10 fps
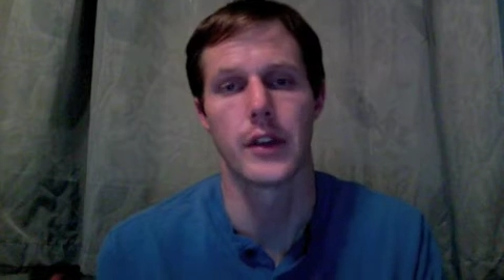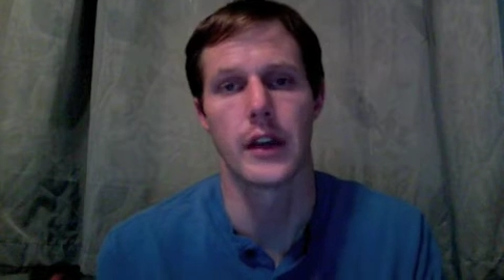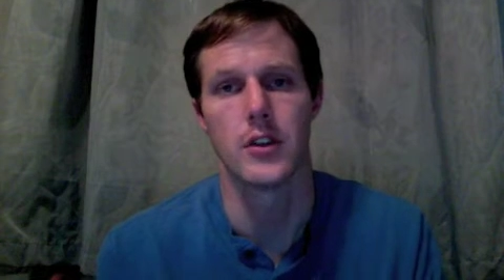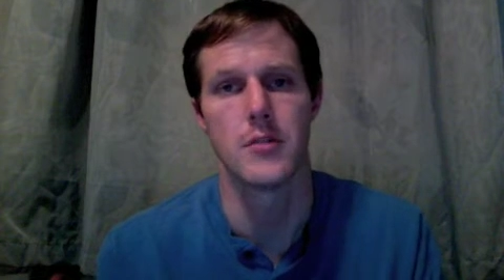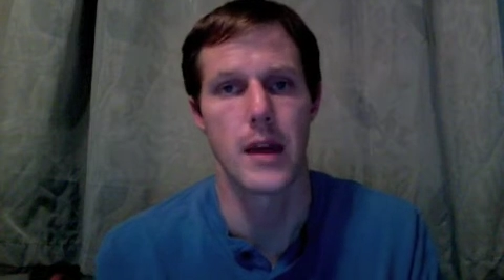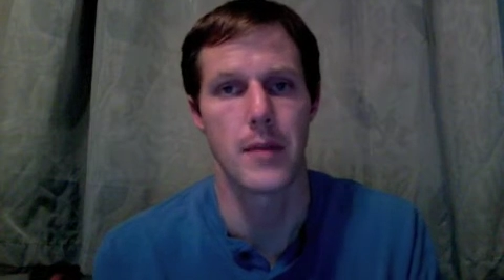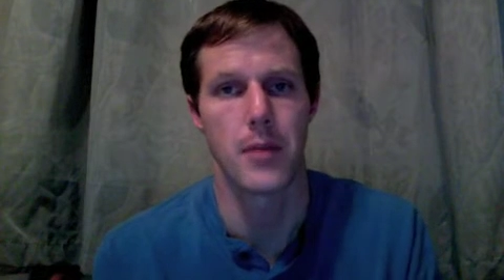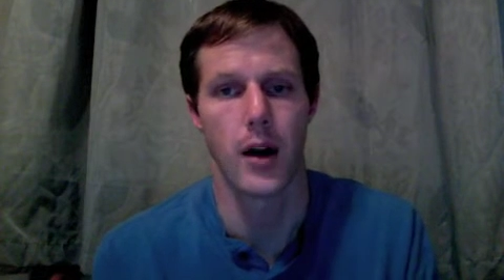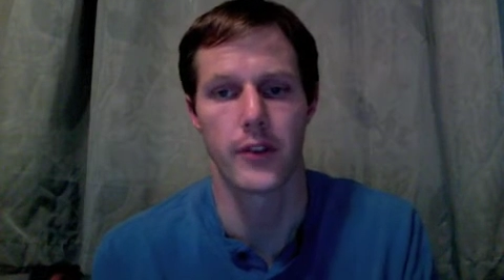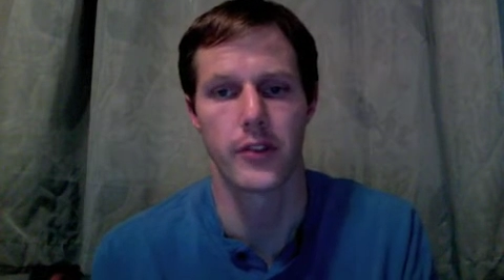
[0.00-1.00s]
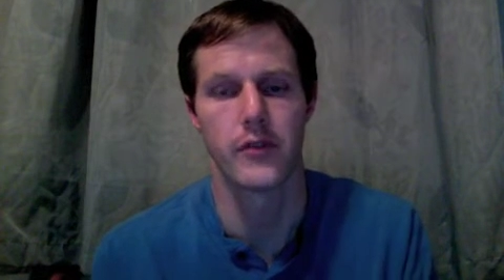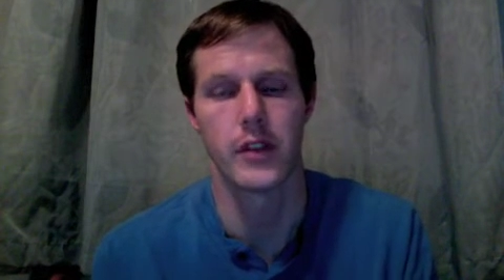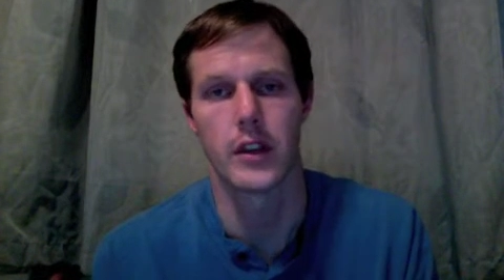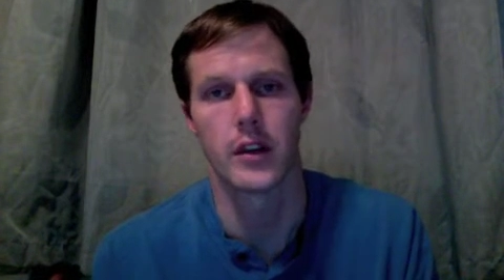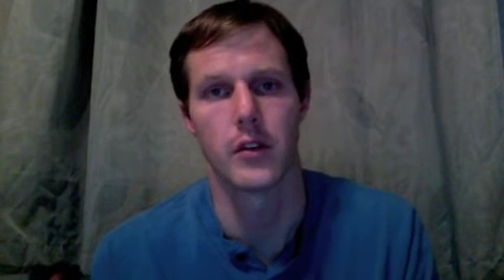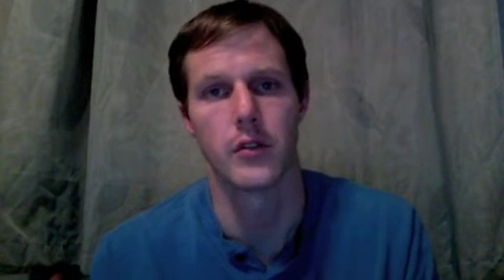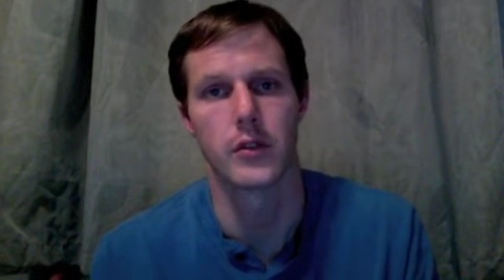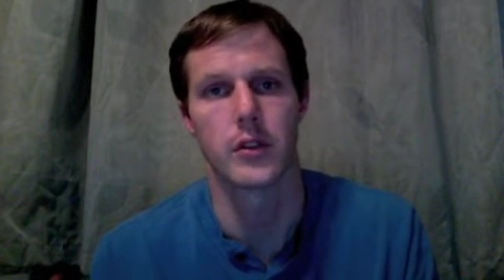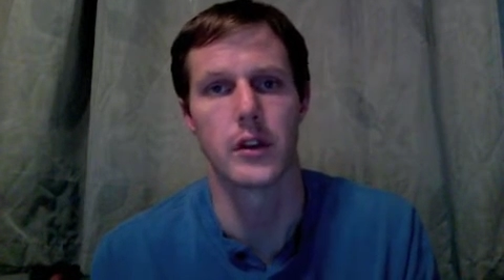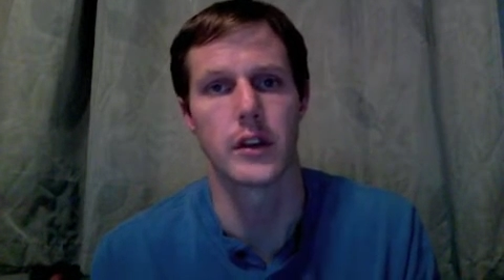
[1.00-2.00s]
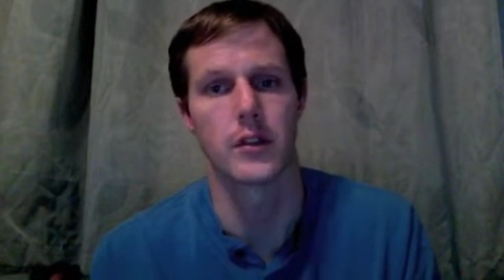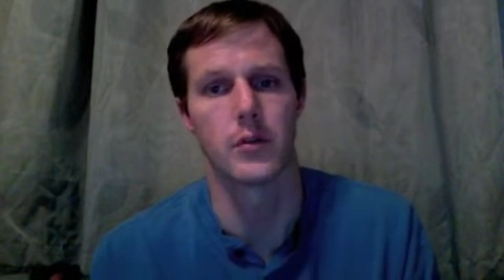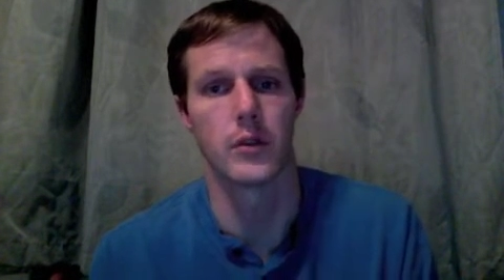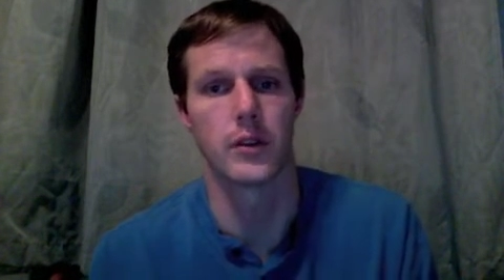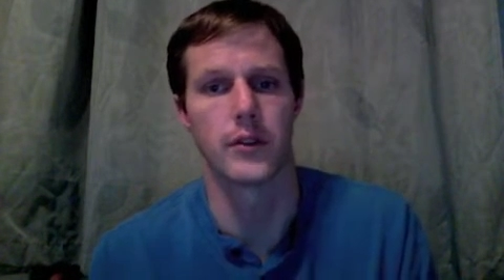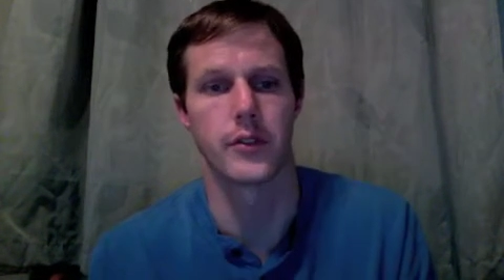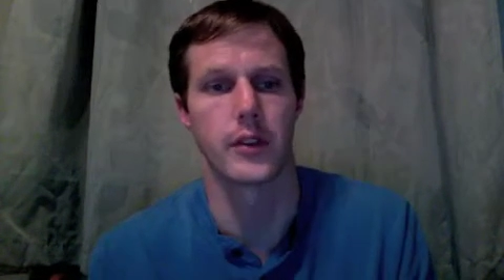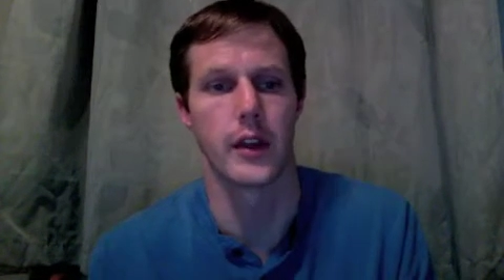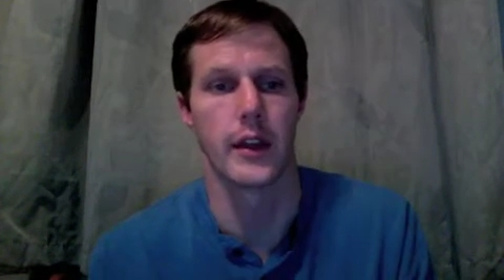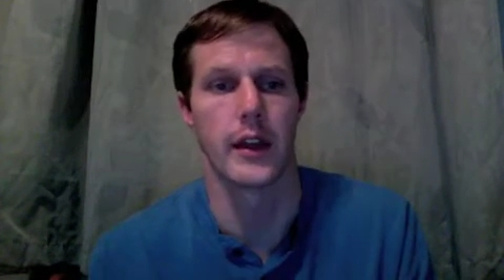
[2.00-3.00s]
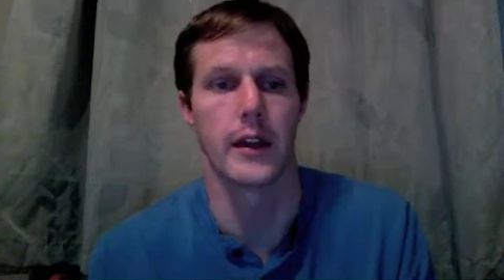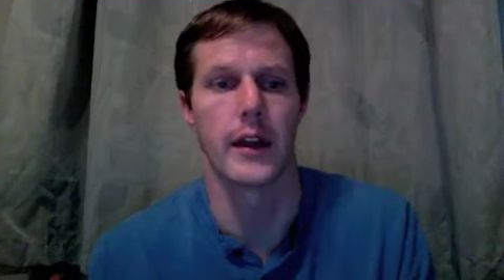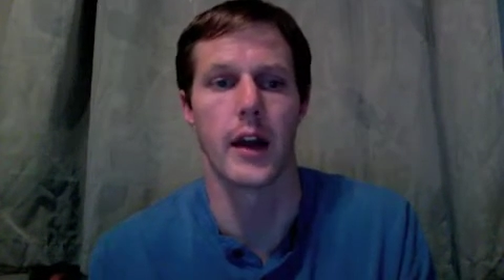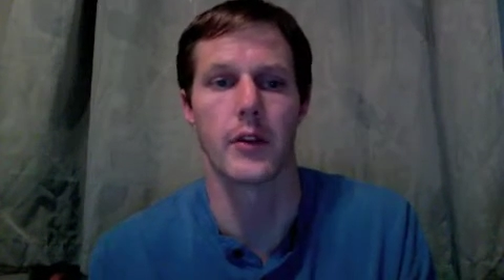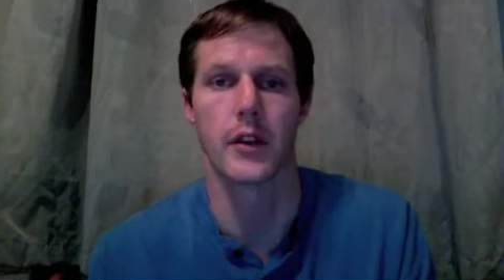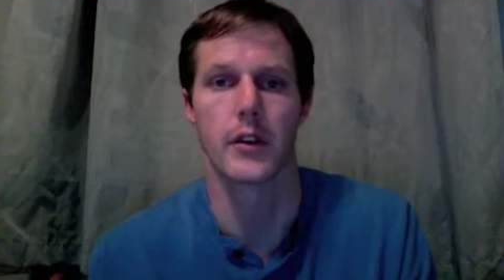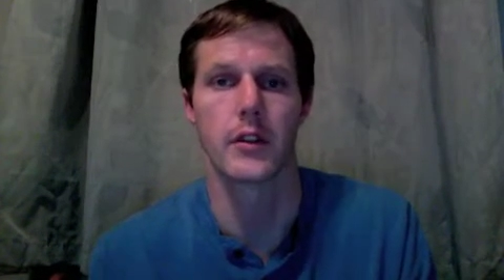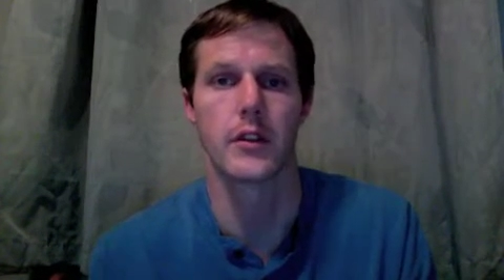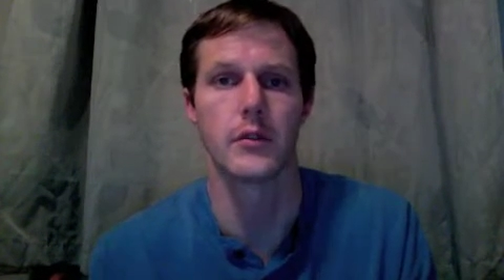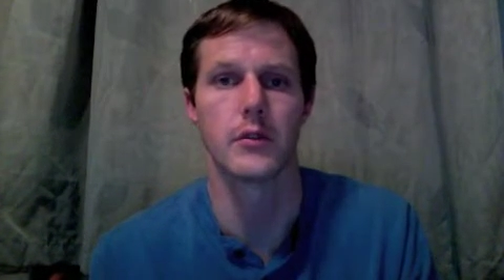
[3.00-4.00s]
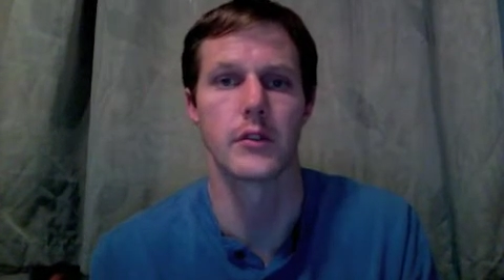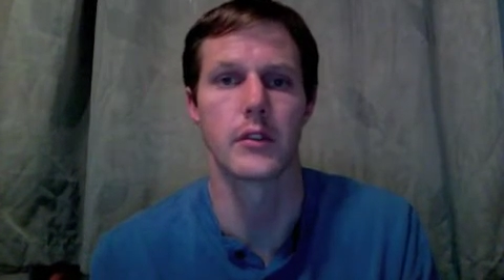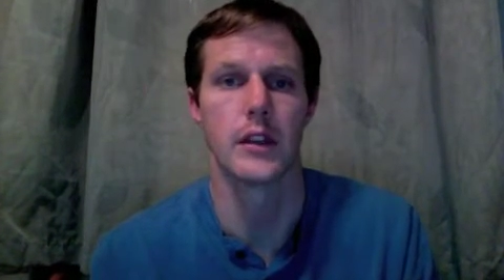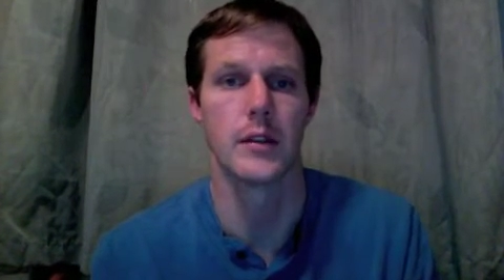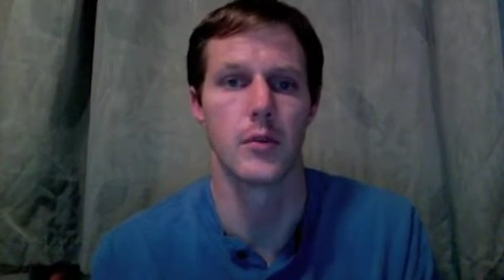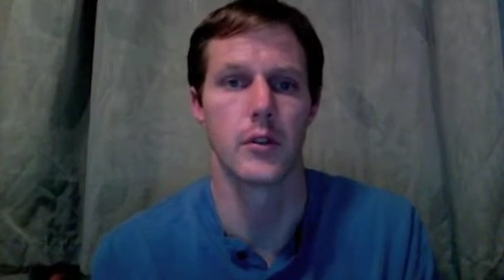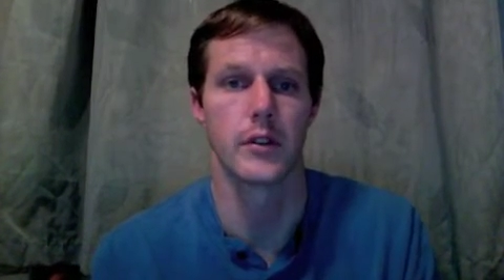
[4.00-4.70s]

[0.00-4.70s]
again, you may pause the video to look at the words and how they are used in more